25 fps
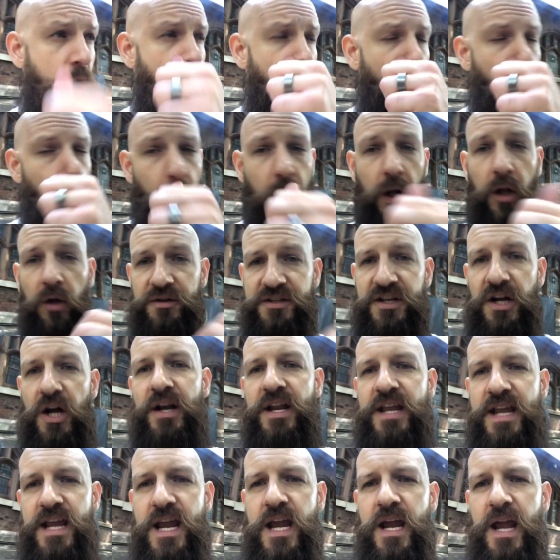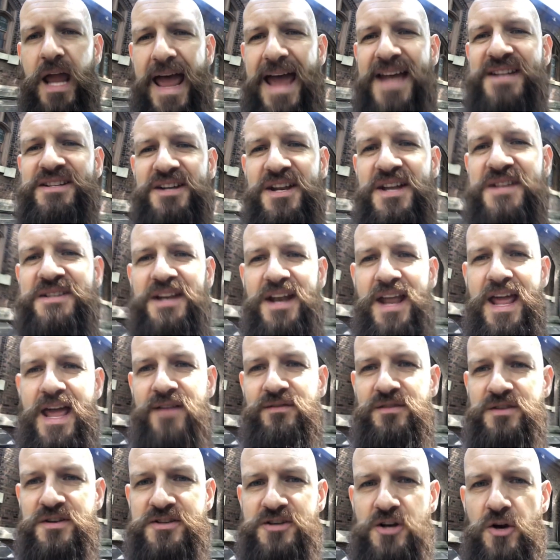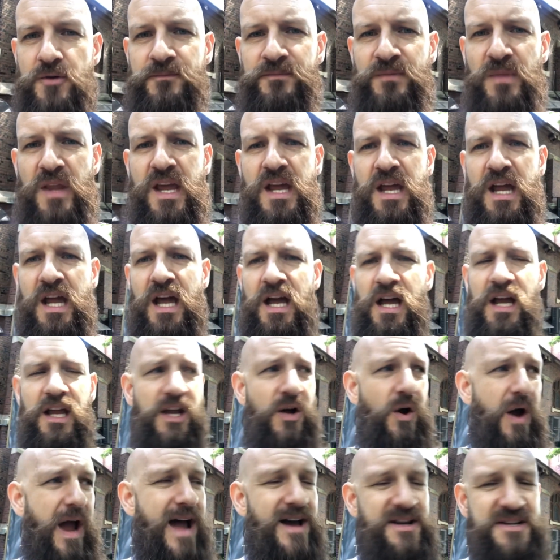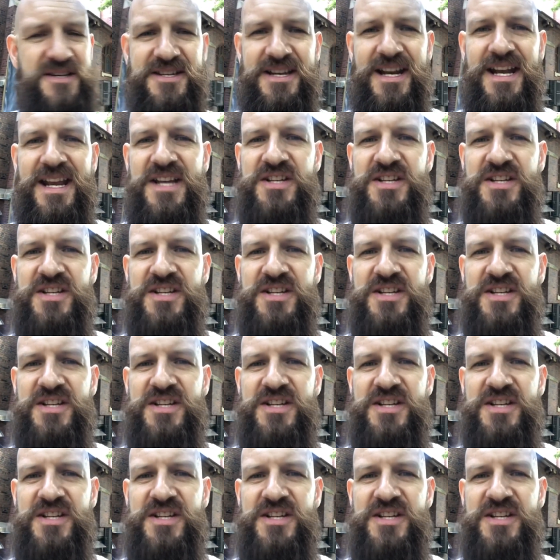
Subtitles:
will done here as it is in heaven. So, our city is a